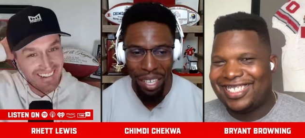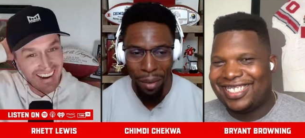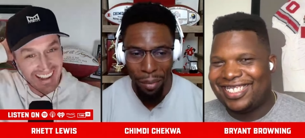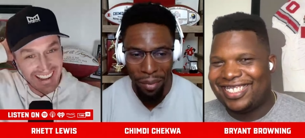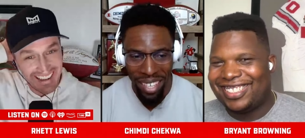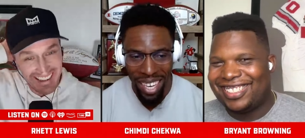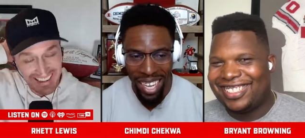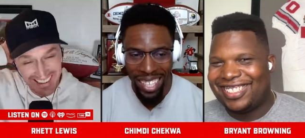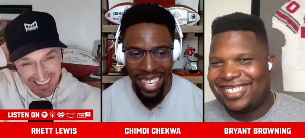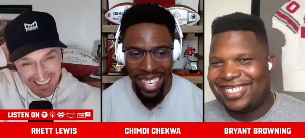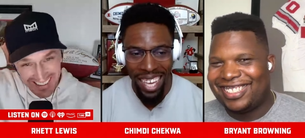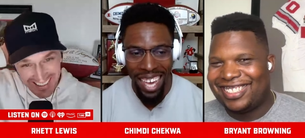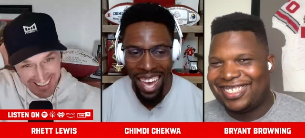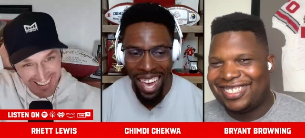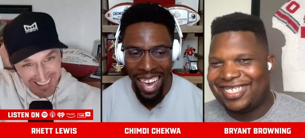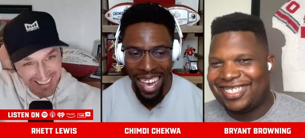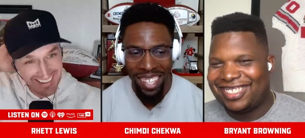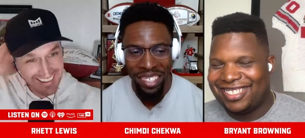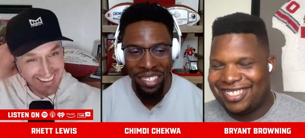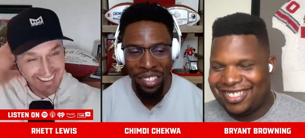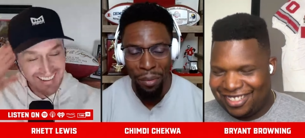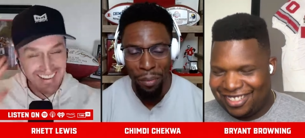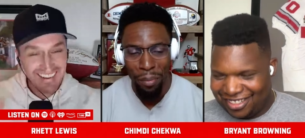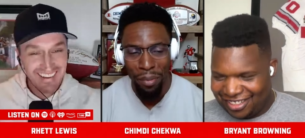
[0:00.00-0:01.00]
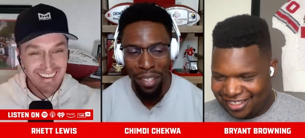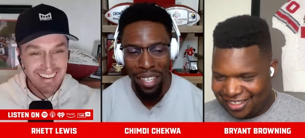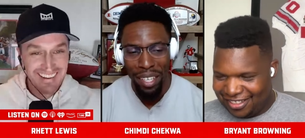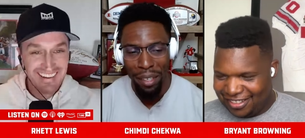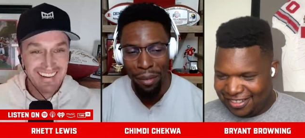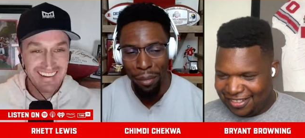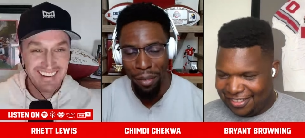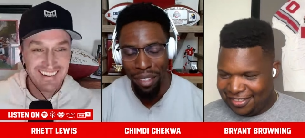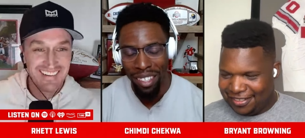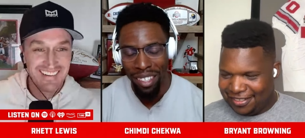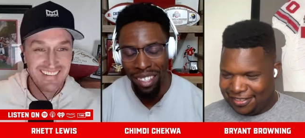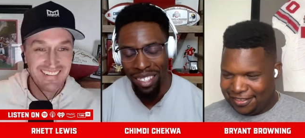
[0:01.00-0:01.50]
Speaker 1: right. Kelly has in the
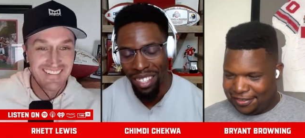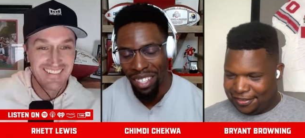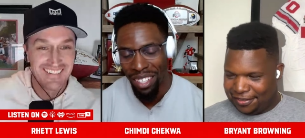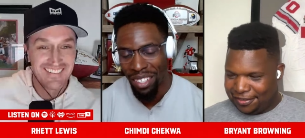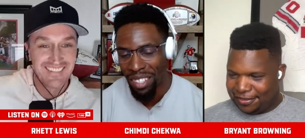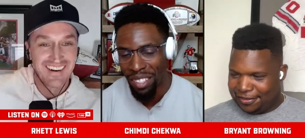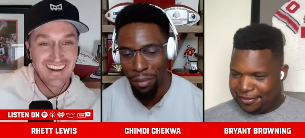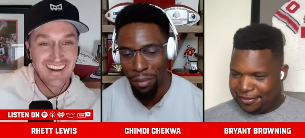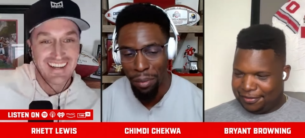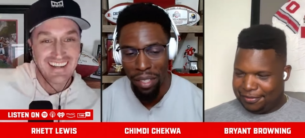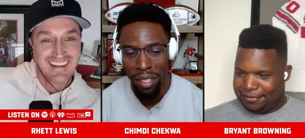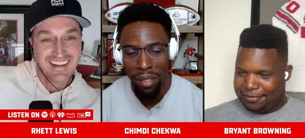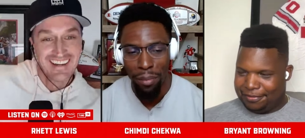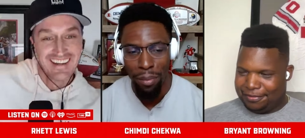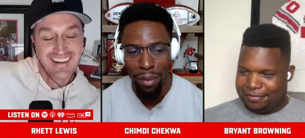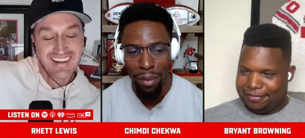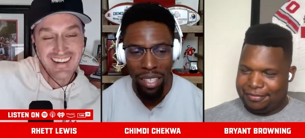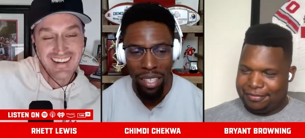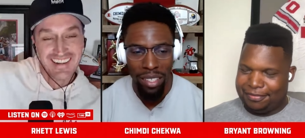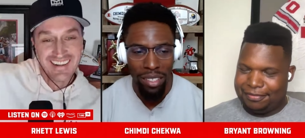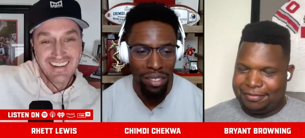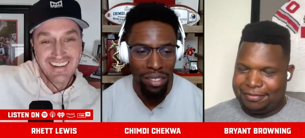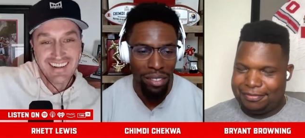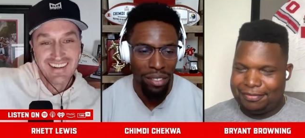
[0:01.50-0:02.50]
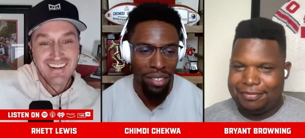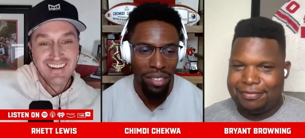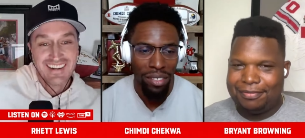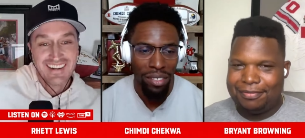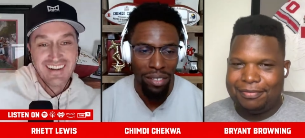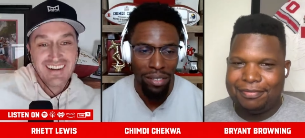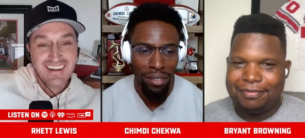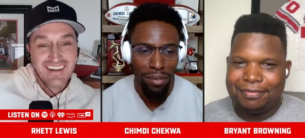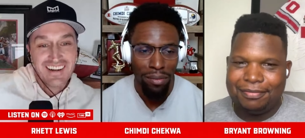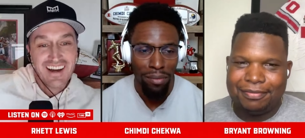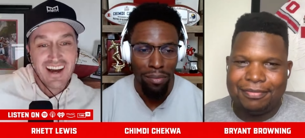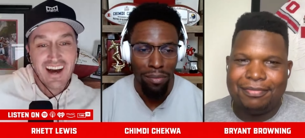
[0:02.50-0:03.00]
playbook. So it's been impressive.
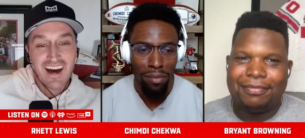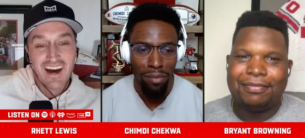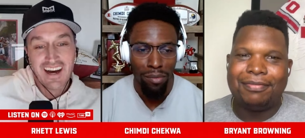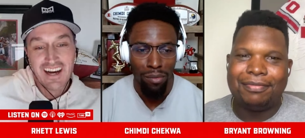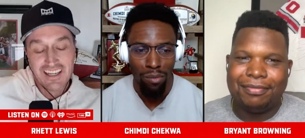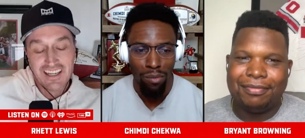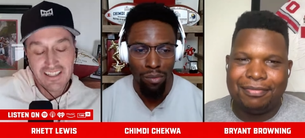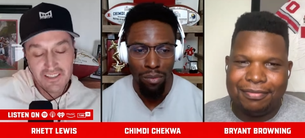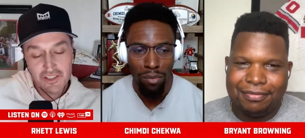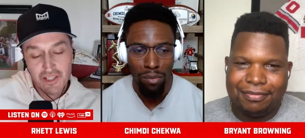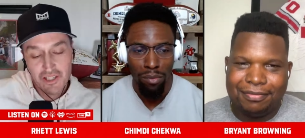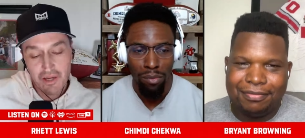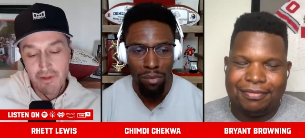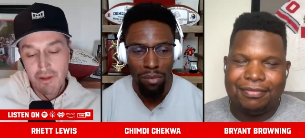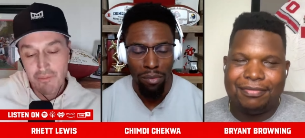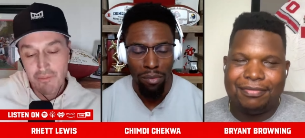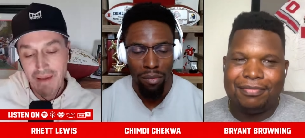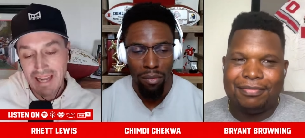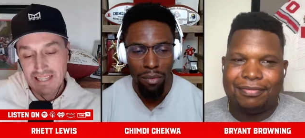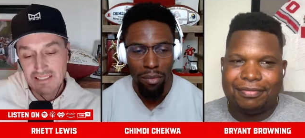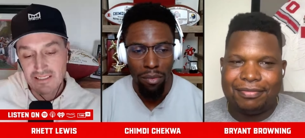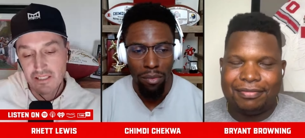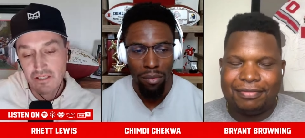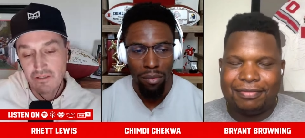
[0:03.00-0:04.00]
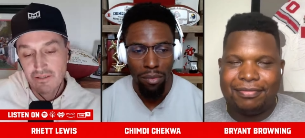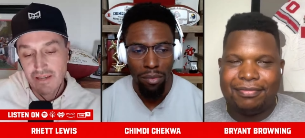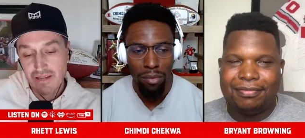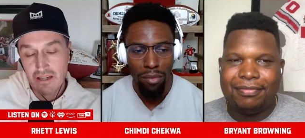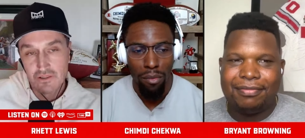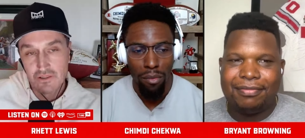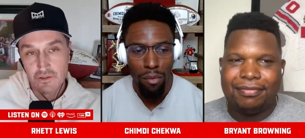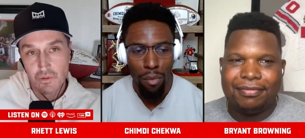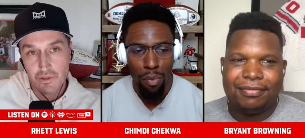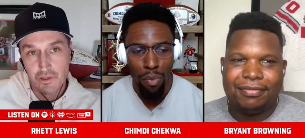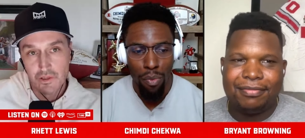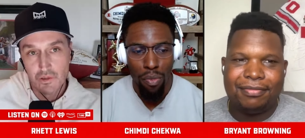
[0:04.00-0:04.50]
Speaker 2: Uh, Chimdi, back to you now
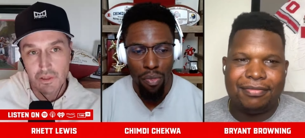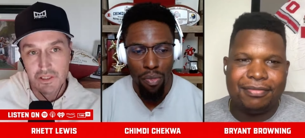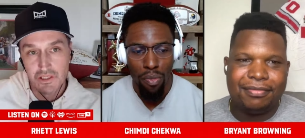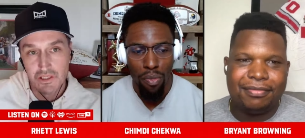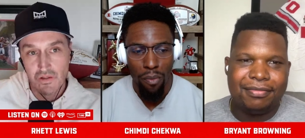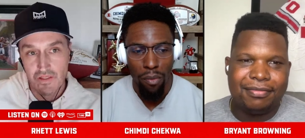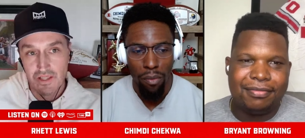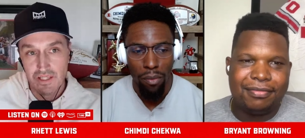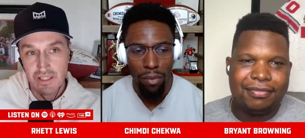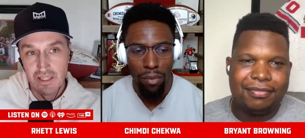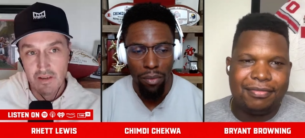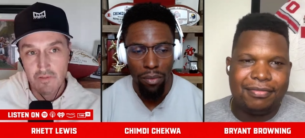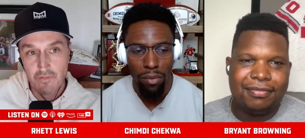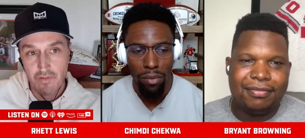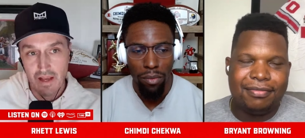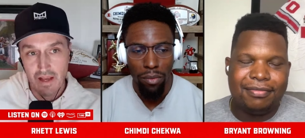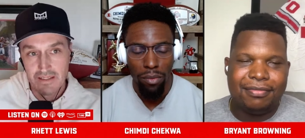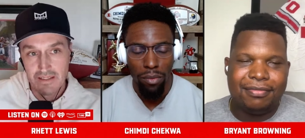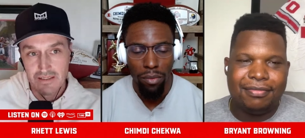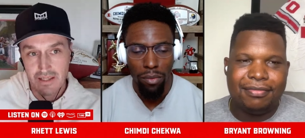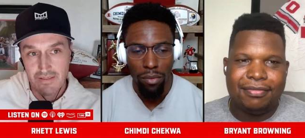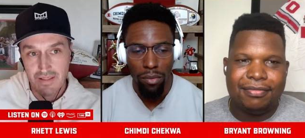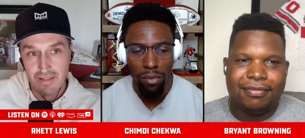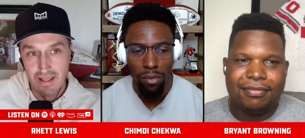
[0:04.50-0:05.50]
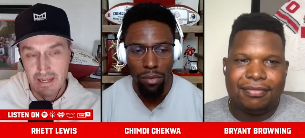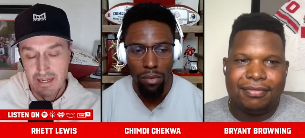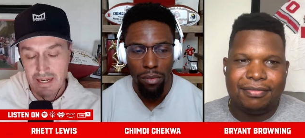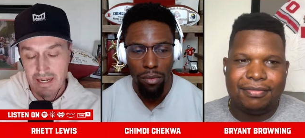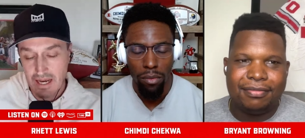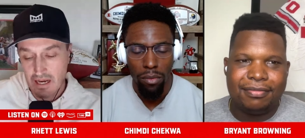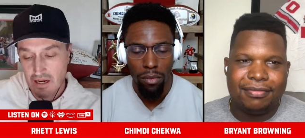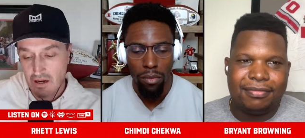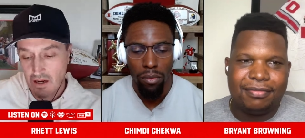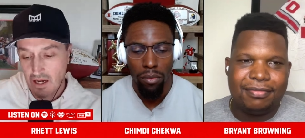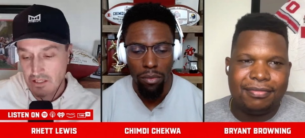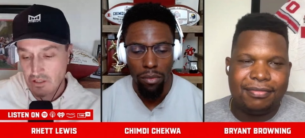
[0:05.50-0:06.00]
as we switch to the defense, and then
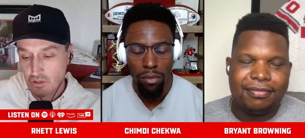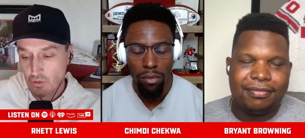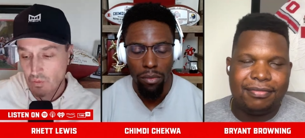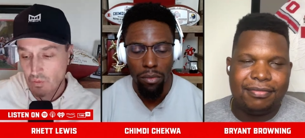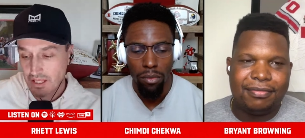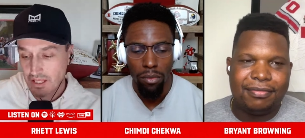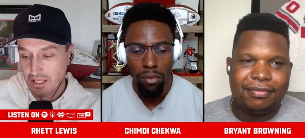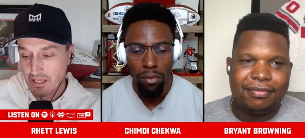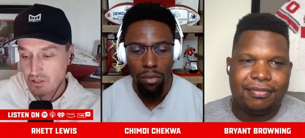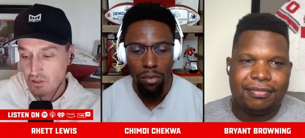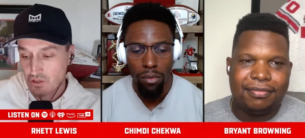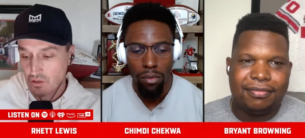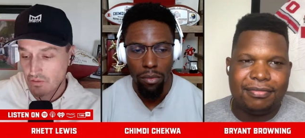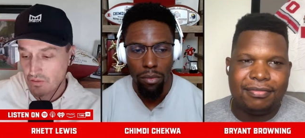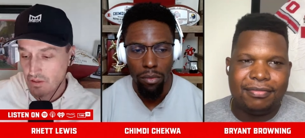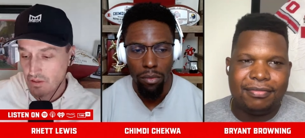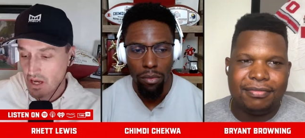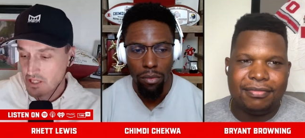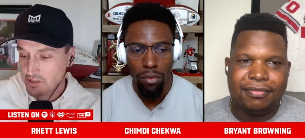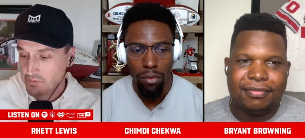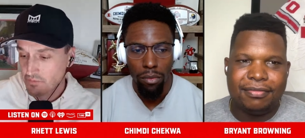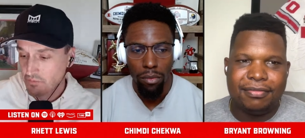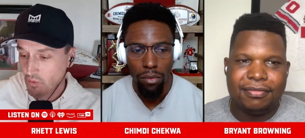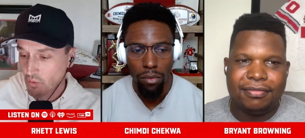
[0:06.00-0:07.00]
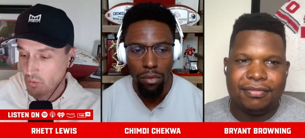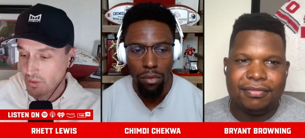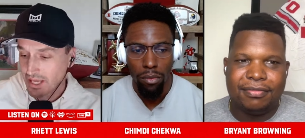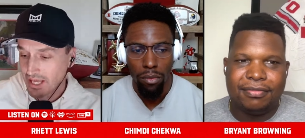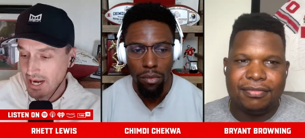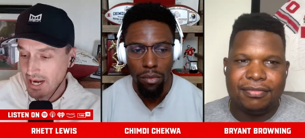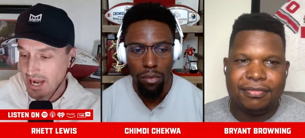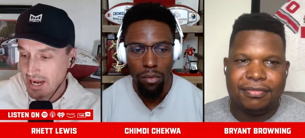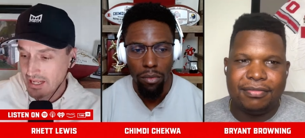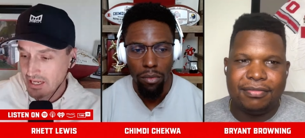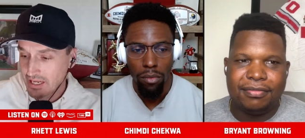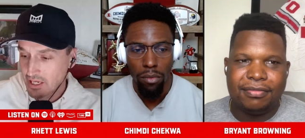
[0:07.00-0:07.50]
uh, I do want to get your thoughts before we get
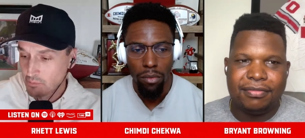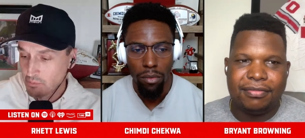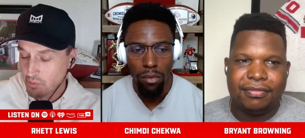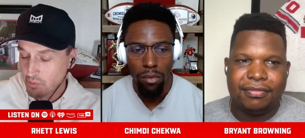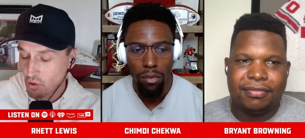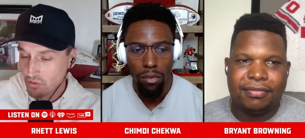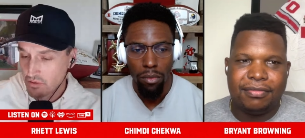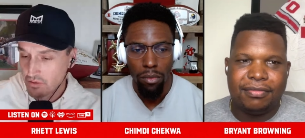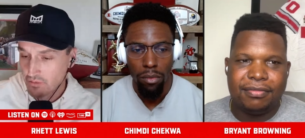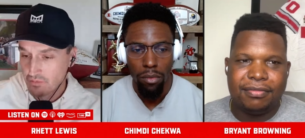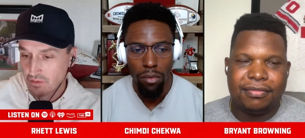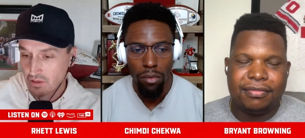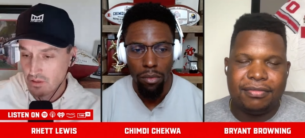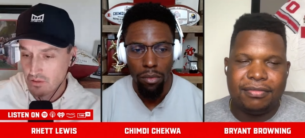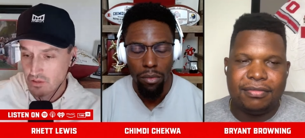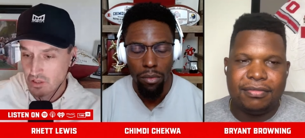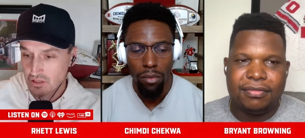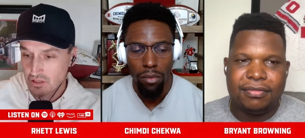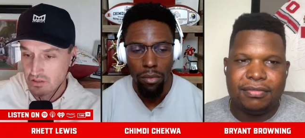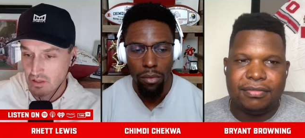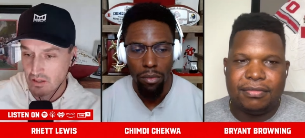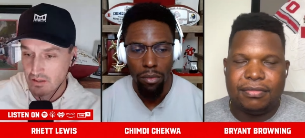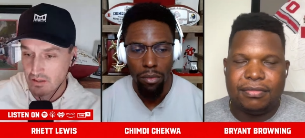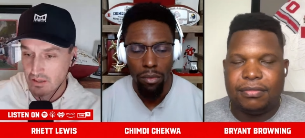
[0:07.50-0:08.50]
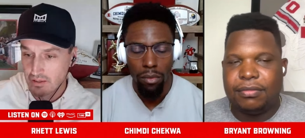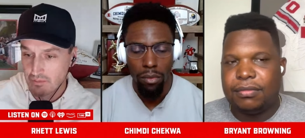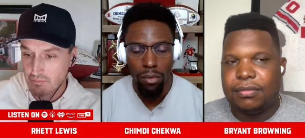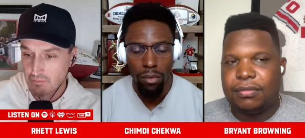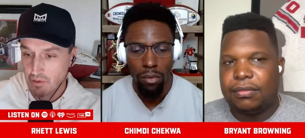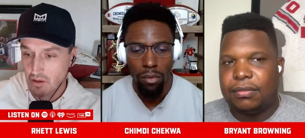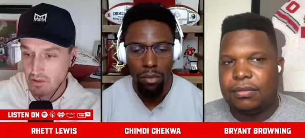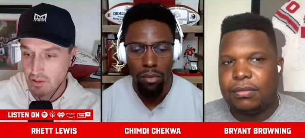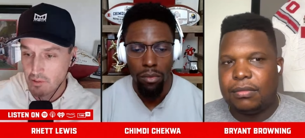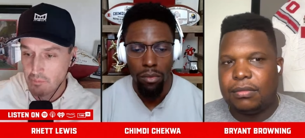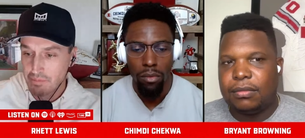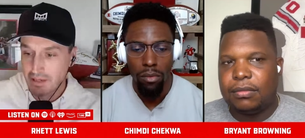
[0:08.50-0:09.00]
out of here, both of you, just on the on the